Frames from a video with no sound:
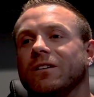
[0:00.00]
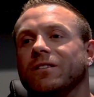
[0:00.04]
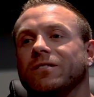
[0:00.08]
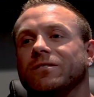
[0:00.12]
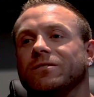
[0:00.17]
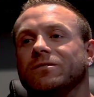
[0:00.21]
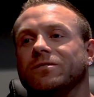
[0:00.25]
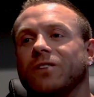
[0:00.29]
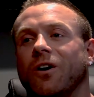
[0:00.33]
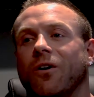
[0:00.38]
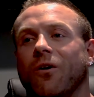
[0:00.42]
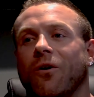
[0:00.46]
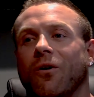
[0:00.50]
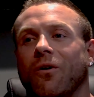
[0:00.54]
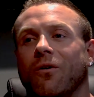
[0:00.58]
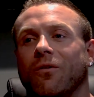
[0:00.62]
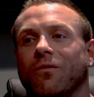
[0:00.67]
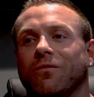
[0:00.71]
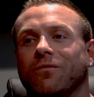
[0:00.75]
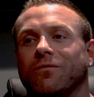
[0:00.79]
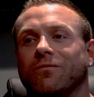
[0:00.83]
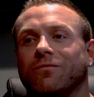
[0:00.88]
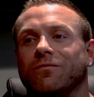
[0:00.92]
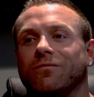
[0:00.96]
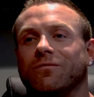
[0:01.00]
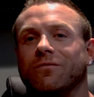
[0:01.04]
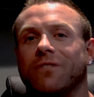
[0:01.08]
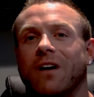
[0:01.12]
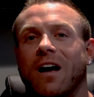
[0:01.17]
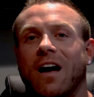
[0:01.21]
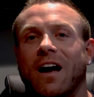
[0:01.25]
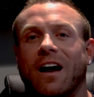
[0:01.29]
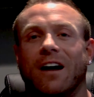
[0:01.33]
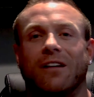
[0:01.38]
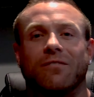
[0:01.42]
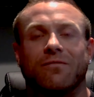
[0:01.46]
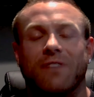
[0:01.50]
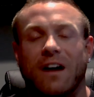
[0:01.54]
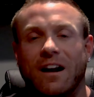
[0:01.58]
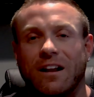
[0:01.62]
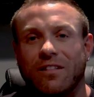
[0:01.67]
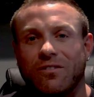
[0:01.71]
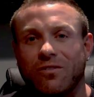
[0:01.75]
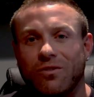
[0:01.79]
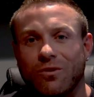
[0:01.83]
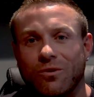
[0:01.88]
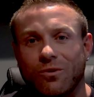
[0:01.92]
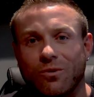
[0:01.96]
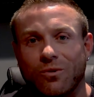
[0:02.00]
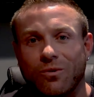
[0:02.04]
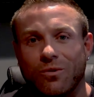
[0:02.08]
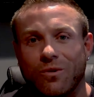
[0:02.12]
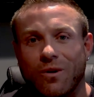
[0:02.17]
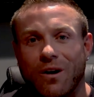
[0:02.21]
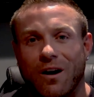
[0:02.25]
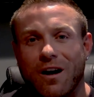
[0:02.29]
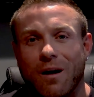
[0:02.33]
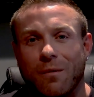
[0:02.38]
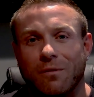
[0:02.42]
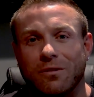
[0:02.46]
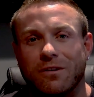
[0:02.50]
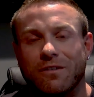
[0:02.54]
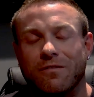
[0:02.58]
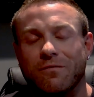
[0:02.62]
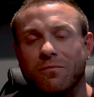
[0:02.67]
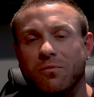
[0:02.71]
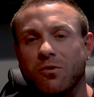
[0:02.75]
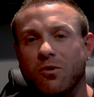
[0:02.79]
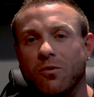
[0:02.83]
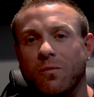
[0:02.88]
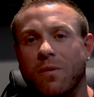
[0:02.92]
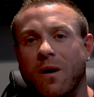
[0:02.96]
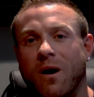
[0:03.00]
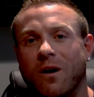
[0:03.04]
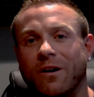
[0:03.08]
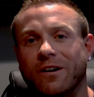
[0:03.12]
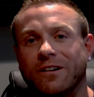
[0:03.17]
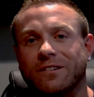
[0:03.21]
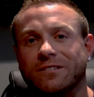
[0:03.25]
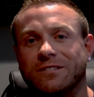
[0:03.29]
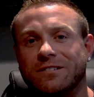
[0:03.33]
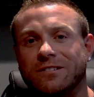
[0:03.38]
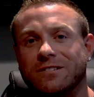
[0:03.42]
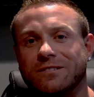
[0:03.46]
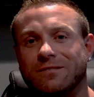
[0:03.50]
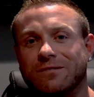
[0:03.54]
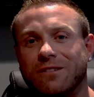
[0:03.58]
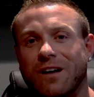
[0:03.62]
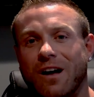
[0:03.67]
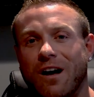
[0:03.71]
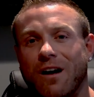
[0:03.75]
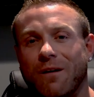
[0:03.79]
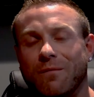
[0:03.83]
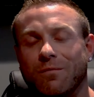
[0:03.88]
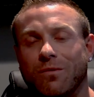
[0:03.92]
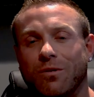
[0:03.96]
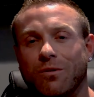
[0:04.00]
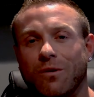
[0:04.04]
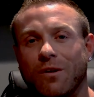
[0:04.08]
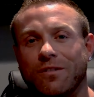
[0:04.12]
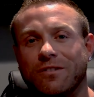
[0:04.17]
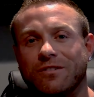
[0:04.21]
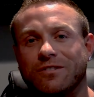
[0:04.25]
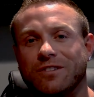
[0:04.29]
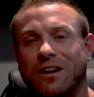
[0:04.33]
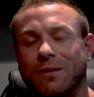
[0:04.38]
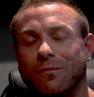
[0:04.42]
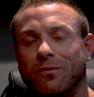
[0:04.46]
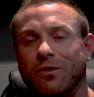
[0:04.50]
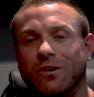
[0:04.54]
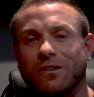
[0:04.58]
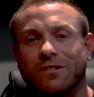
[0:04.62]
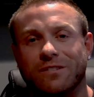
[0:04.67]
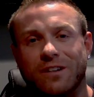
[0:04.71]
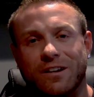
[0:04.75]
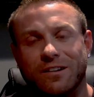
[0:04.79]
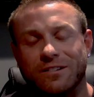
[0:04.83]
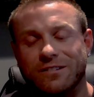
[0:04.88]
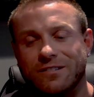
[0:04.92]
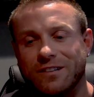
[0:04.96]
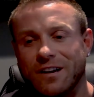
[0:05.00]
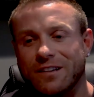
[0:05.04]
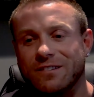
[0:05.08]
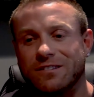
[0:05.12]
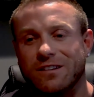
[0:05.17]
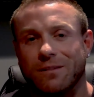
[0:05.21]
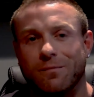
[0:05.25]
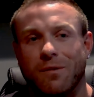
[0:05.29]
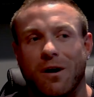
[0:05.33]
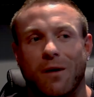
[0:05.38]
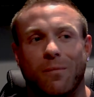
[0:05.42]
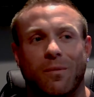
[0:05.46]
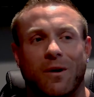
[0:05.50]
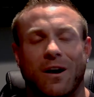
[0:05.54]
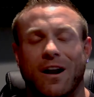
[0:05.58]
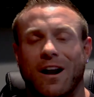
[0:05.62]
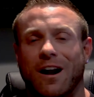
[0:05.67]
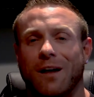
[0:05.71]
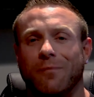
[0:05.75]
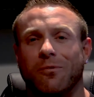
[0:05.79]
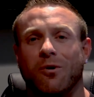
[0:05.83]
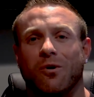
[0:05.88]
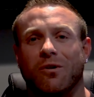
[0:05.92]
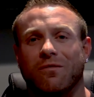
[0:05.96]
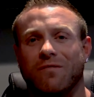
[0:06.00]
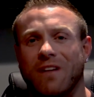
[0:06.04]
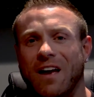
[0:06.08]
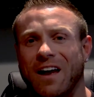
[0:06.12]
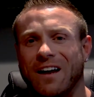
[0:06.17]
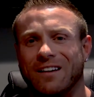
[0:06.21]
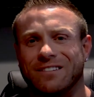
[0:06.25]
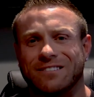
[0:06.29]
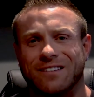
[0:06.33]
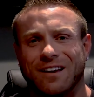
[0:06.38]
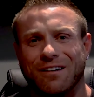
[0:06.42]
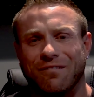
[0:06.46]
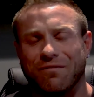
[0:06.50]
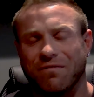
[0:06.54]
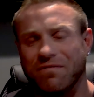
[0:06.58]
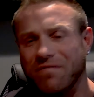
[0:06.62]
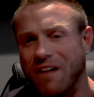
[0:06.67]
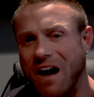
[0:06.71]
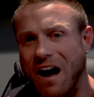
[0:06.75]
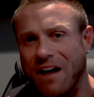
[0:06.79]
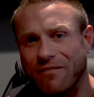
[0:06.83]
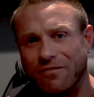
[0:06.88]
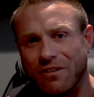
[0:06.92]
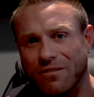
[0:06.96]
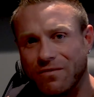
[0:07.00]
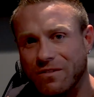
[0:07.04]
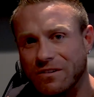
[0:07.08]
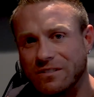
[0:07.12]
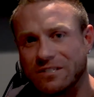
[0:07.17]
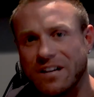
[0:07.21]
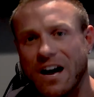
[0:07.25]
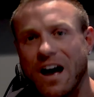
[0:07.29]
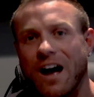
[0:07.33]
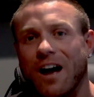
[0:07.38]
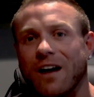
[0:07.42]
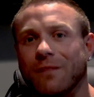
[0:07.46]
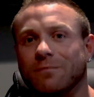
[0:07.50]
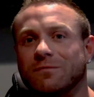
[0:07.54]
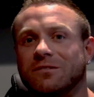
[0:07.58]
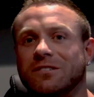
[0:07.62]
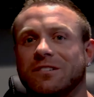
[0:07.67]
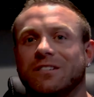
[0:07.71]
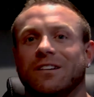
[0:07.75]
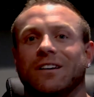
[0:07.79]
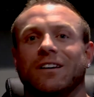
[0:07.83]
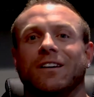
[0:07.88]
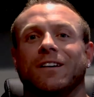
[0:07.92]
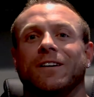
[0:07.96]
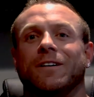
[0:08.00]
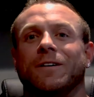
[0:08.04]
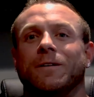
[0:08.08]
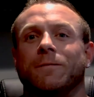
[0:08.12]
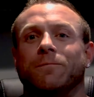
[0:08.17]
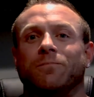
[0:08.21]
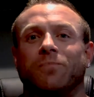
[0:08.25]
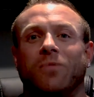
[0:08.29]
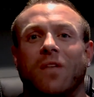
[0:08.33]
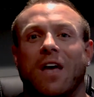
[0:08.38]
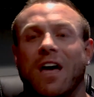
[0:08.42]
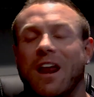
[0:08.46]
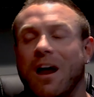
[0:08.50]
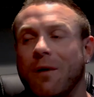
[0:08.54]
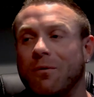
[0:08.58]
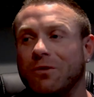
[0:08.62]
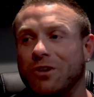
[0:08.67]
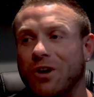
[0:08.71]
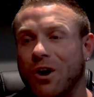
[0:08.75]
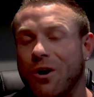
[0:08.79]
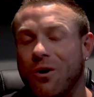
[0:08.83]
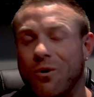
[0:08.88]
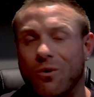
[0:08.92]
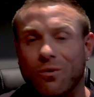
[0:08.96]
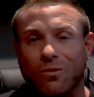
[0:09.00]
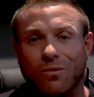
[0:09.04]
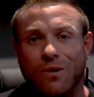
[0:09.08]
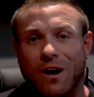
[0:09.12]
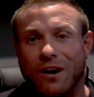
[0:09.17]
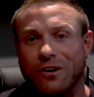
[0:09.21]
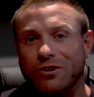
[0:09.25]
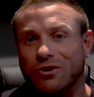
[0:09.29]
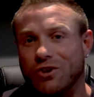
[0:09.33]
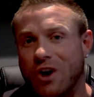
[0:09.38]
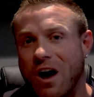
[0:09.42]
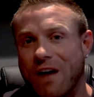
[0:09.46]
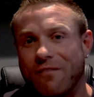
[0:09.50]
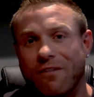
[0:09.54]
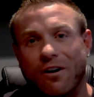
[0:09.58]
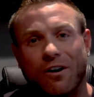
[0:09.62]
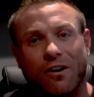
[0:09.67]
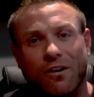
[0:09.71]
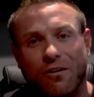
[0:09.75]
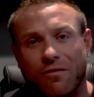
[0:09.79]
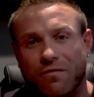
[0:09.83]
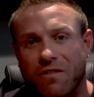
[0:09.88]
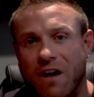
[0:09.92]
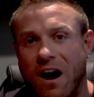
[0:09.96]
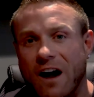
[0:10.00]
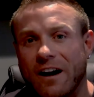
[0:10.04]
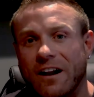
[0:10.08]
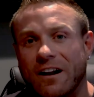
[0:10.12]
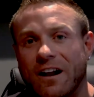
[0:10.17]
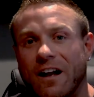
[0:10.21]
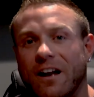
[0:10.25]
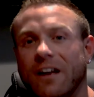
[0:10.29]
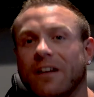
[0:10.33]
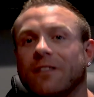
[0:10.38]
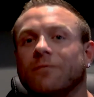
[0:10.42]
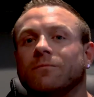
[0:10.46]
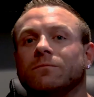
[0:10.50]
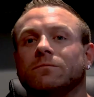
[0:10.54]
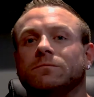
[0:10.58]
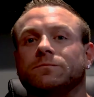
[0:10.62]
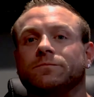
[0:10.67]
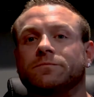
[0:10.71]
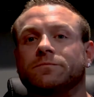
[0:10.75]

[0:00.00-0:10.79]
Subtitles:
So I got invited to a couple different pool parties throughout the summer and set some up. And I ended up going to Vegas like 5 different times. And I would go, I'd drive out on a Friday night,